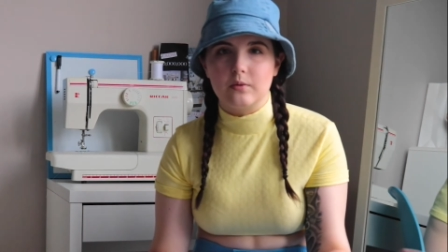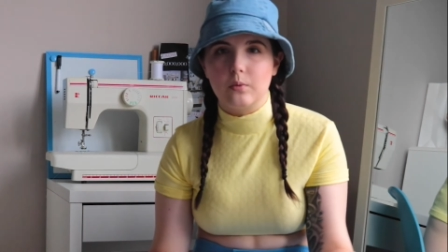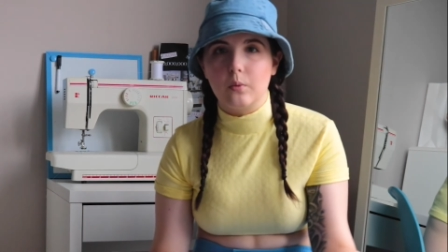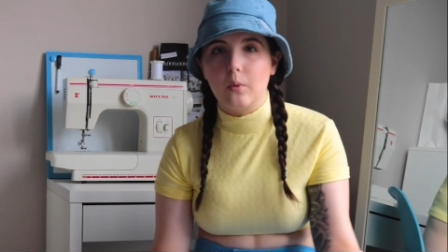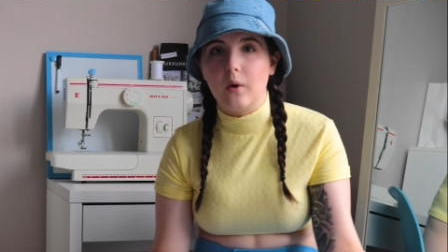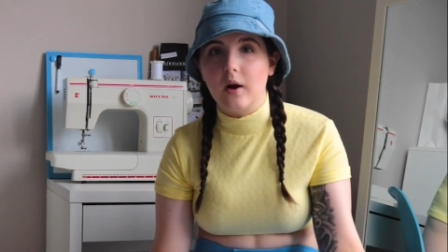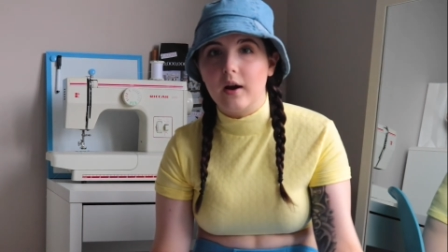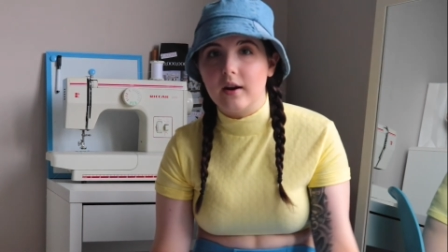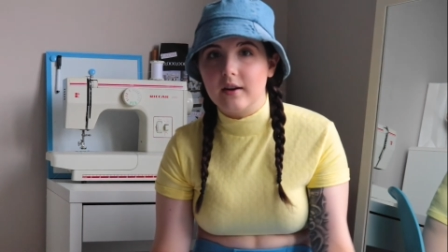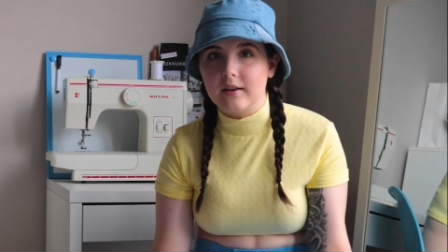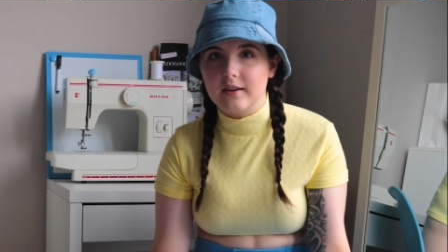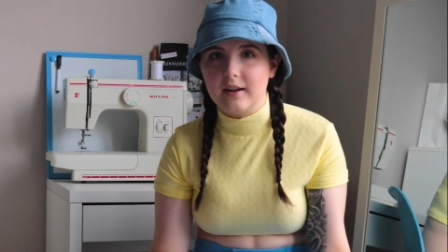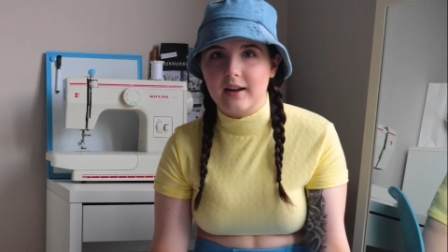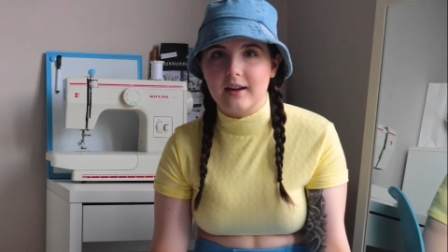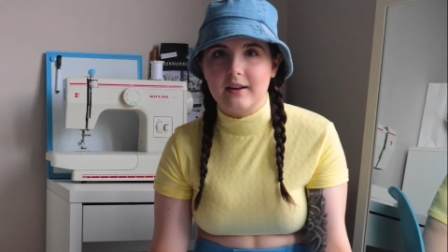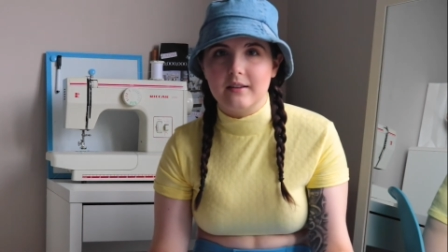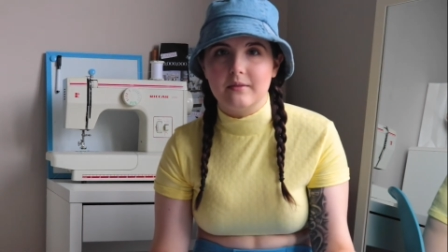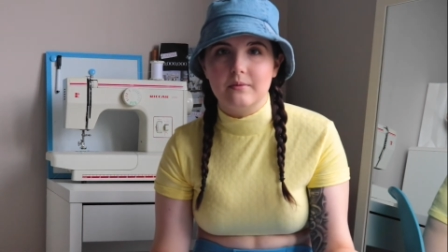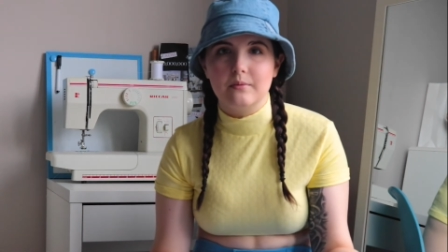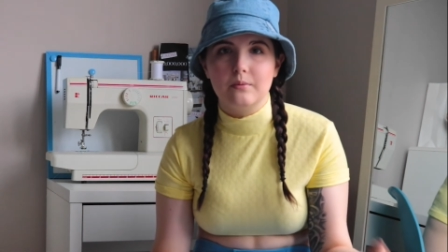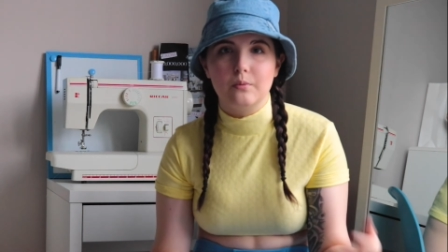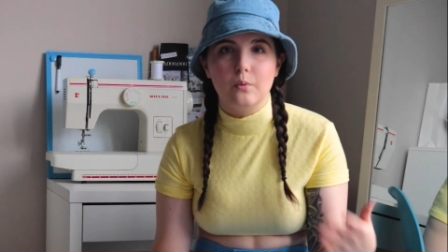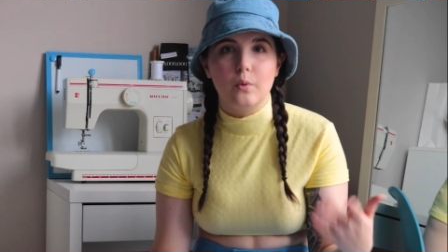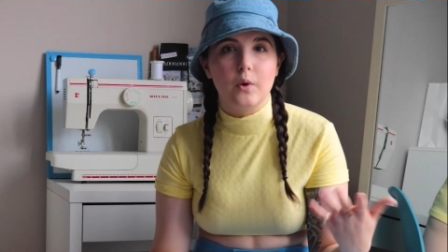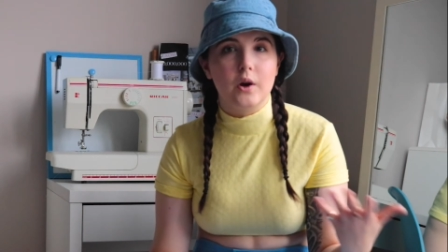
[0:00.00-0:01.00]
one had
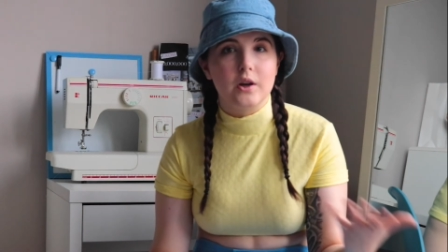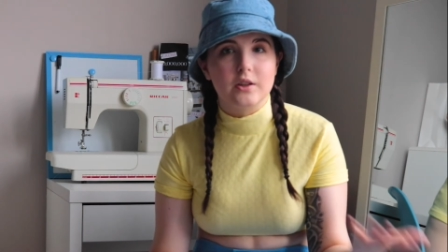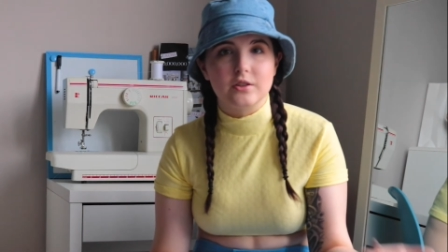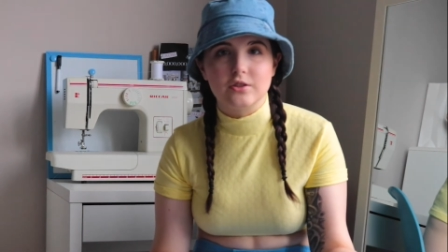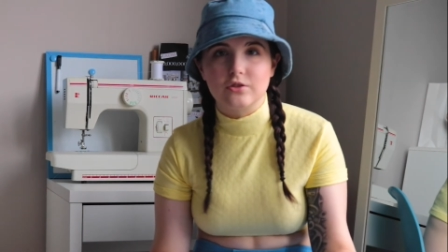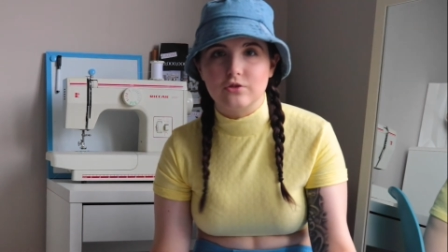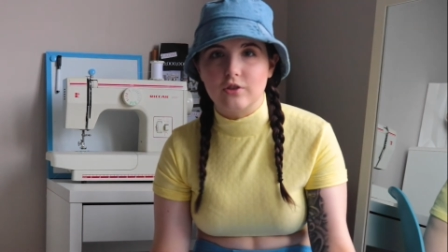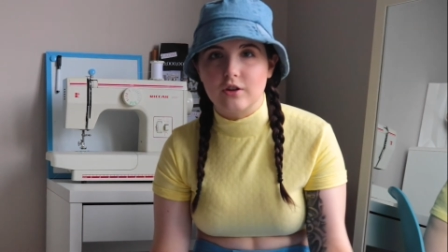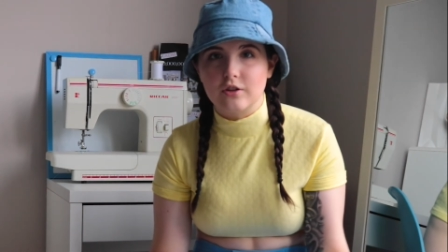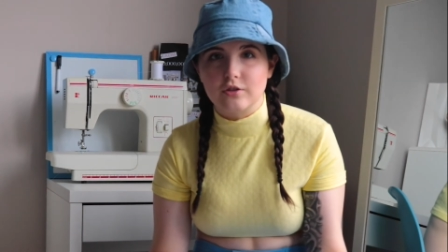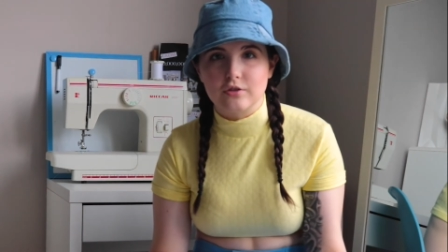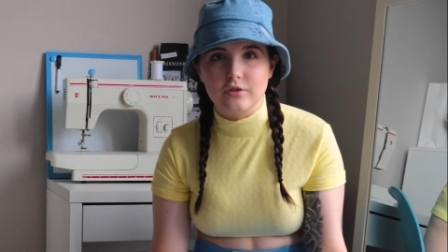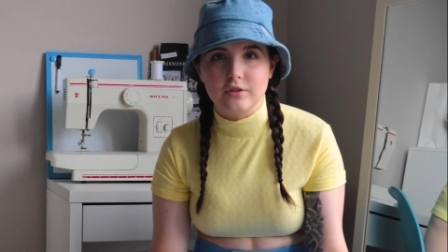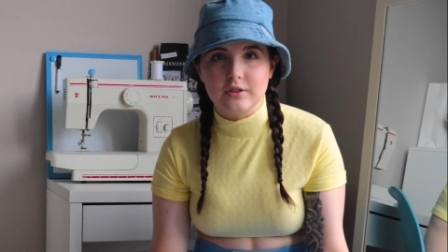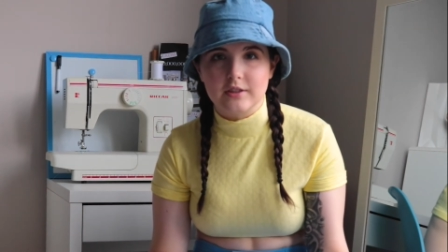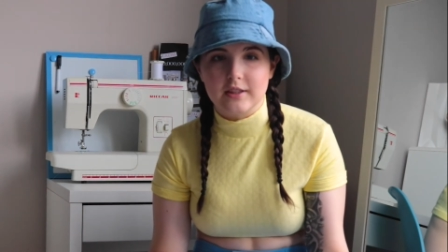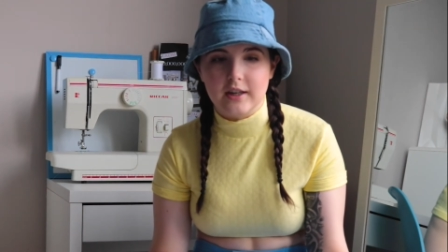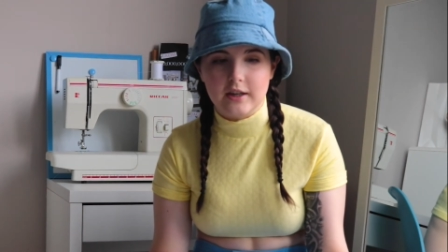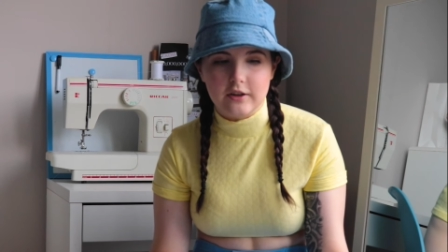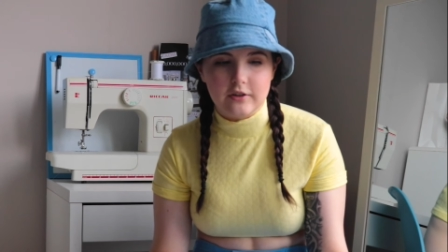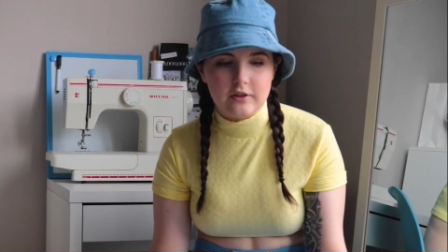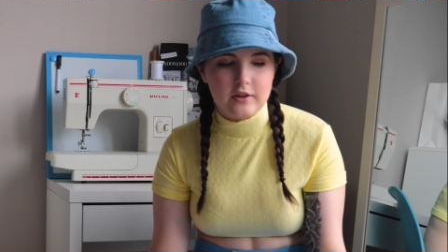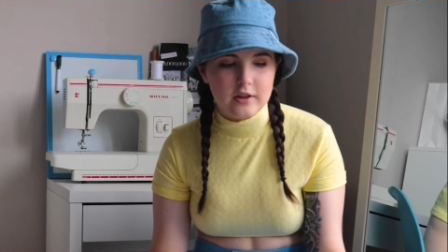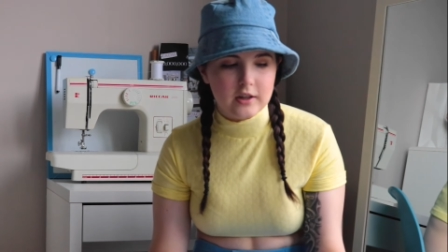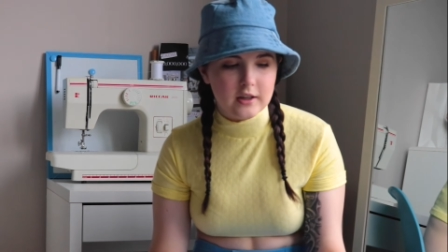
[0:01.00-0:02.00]
worse structural
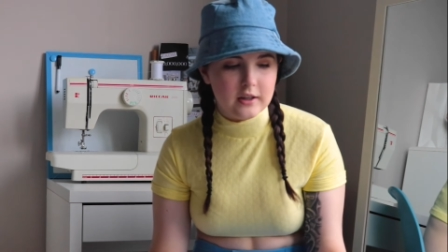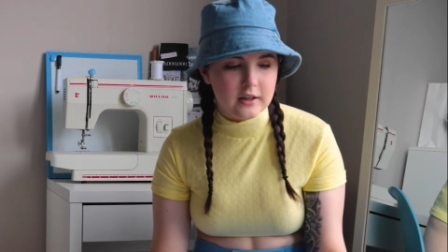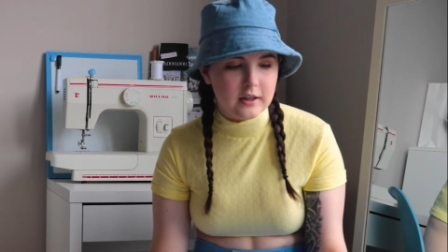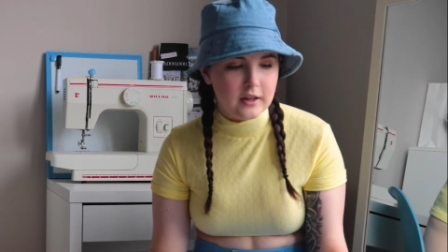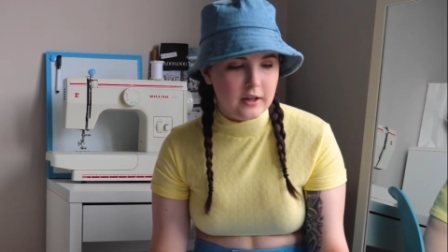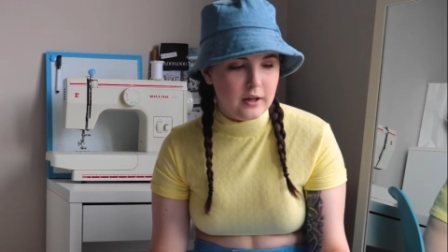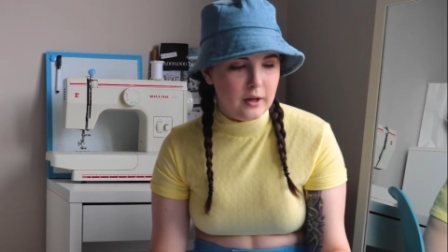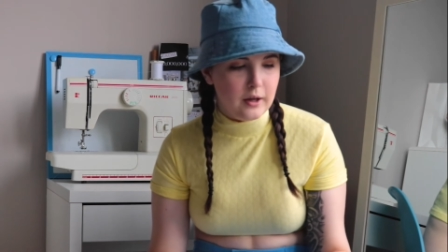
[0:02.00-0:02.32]
integrity.